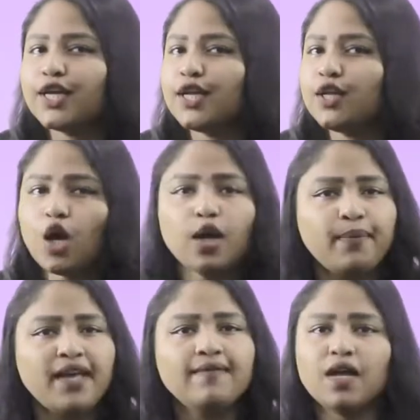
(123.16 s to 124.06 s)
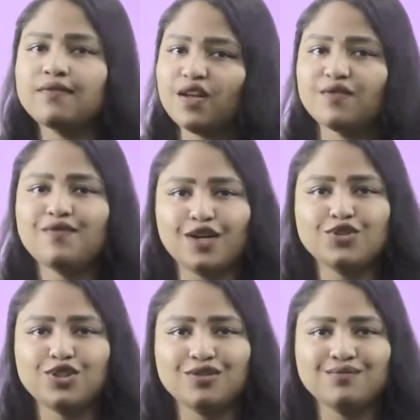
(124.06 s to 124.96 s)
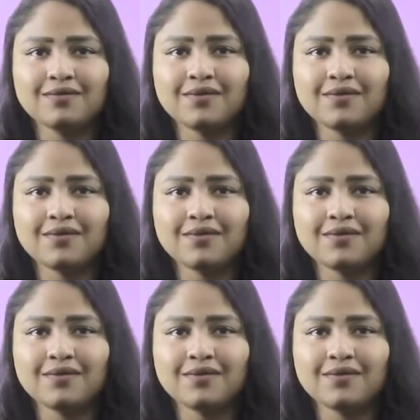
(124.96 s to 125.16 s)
cannot be 1, 1 function.